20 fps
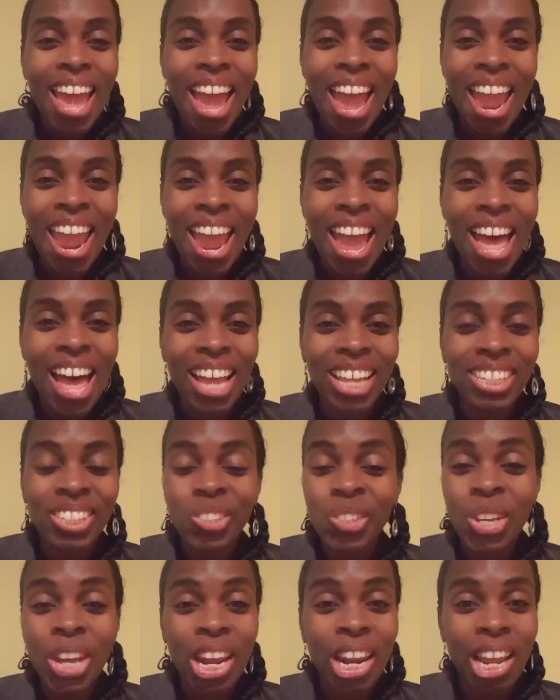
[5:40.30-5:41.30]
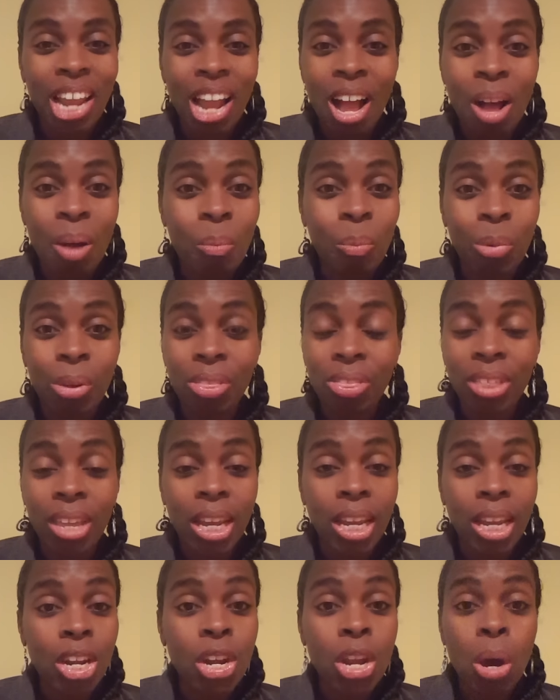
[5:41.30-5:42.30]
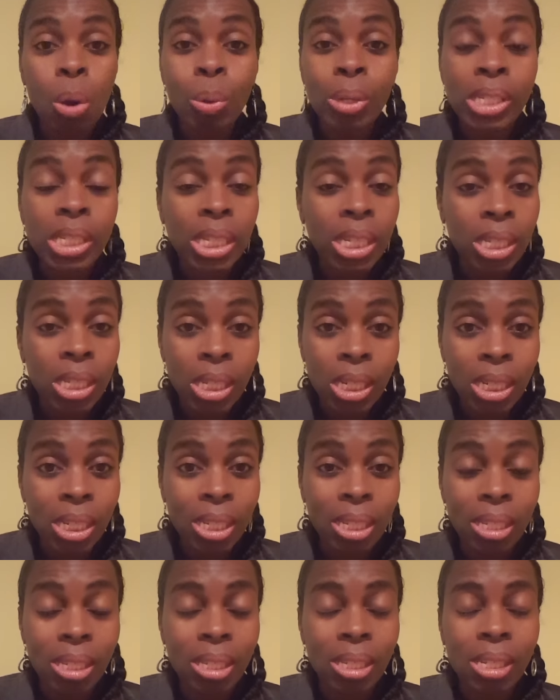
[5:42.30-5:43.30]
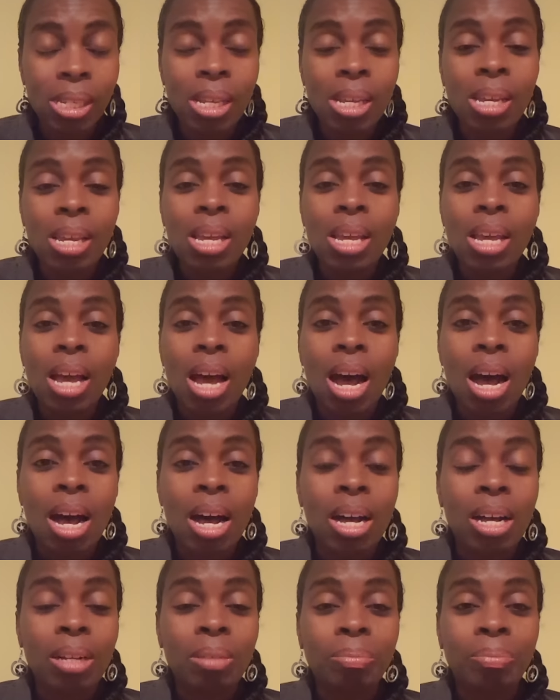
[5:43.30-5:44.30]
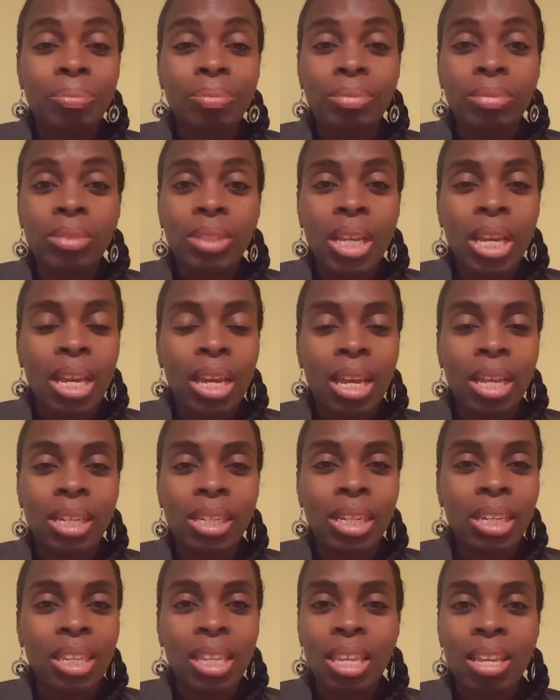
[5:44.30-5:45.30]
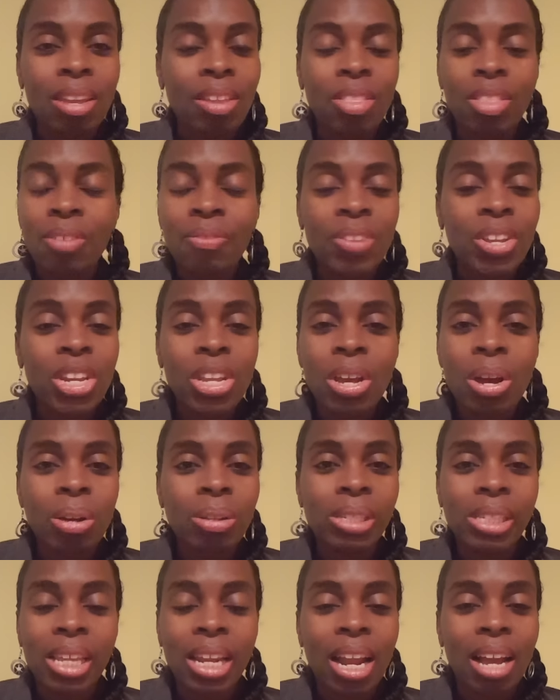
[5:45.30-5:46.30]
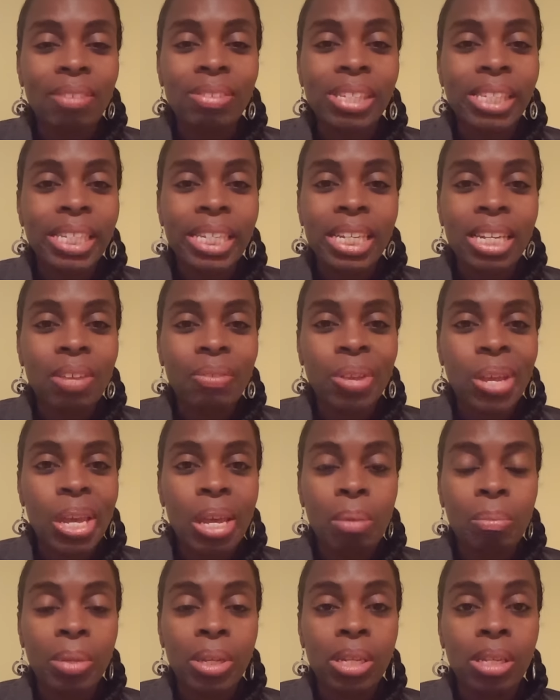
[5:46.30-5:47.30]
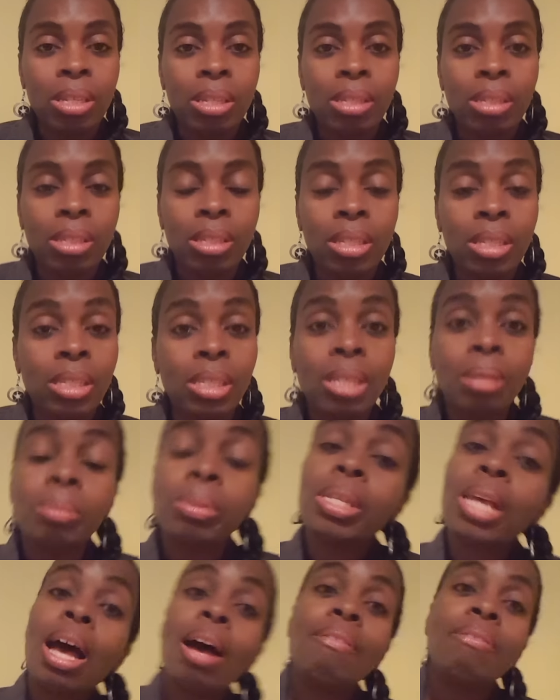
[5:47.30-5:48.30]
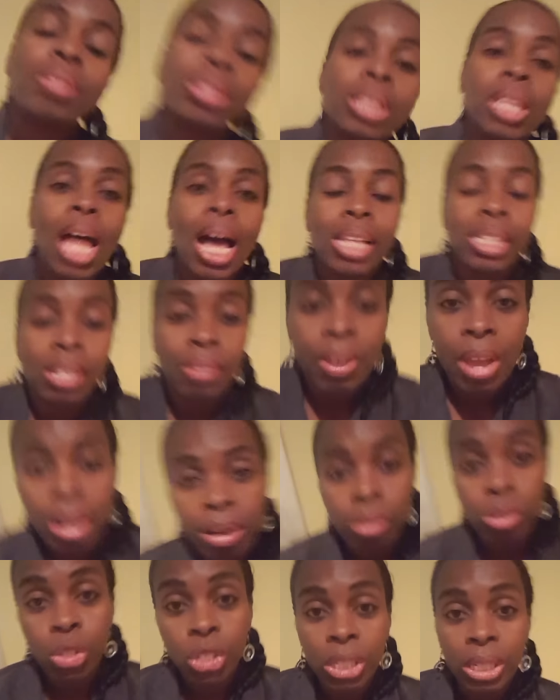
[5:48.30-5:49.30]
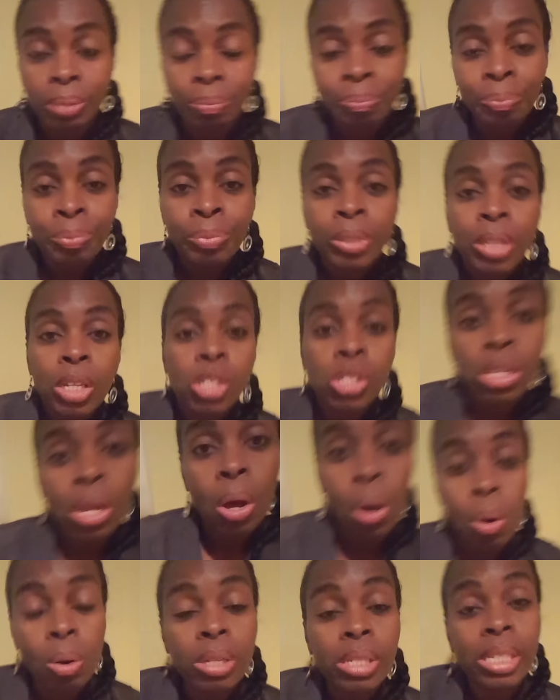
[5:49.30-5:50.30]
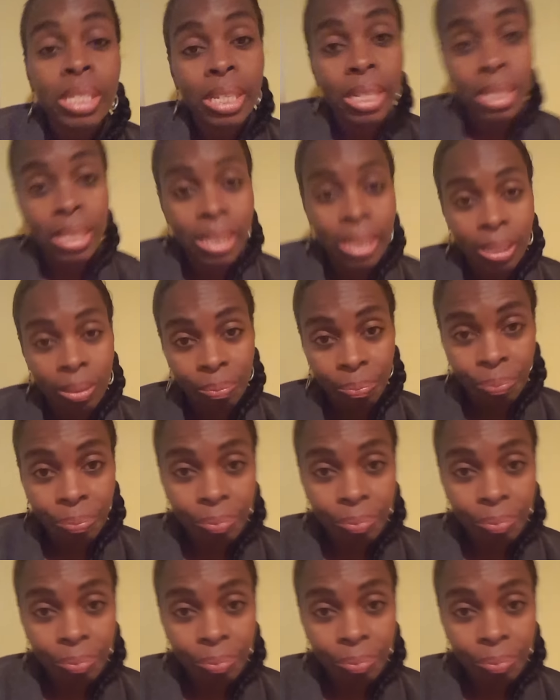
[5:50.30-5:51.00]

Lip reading: and getting up with like no assistance. And in the videos that I've seen of him, he seems to have lots of energy. So since